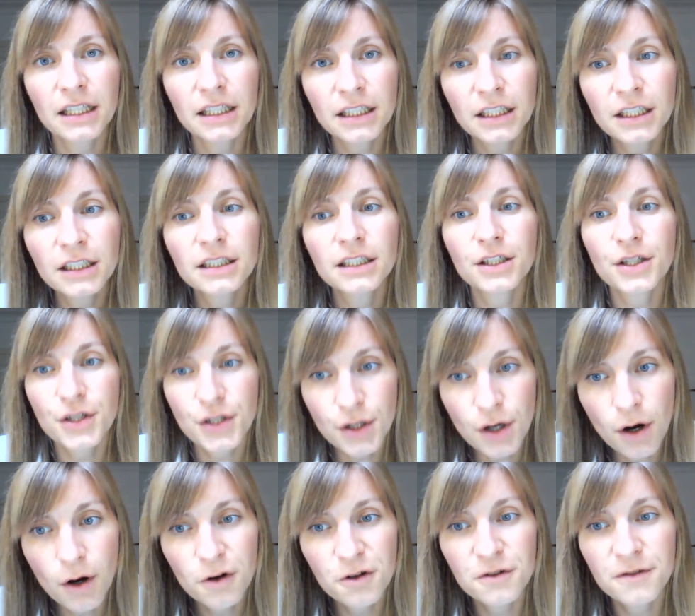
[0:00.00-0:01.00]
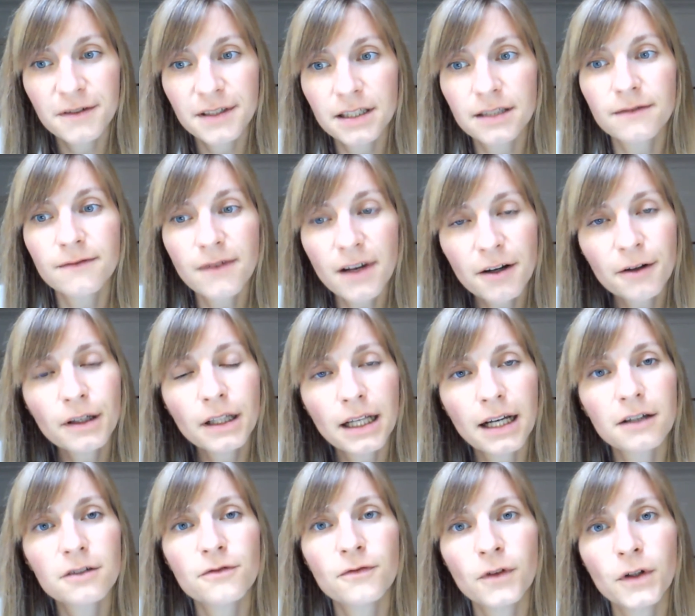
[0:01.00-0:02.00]
clearly showed with a very
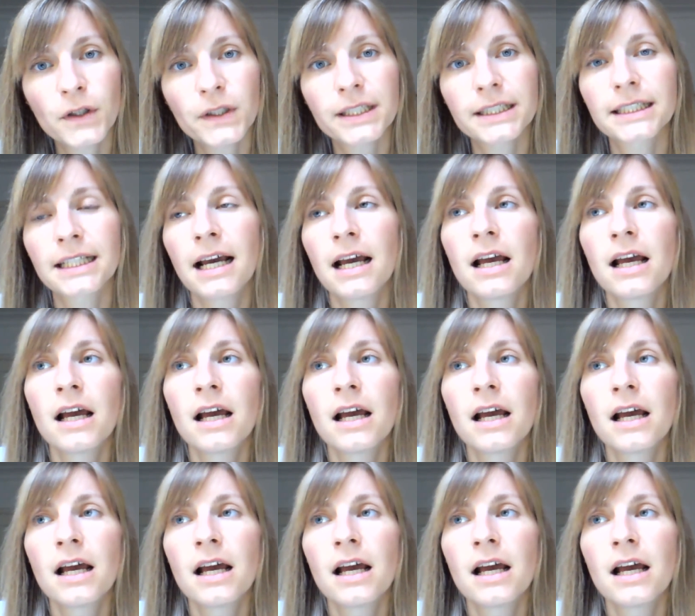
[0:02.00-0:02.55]
loud voice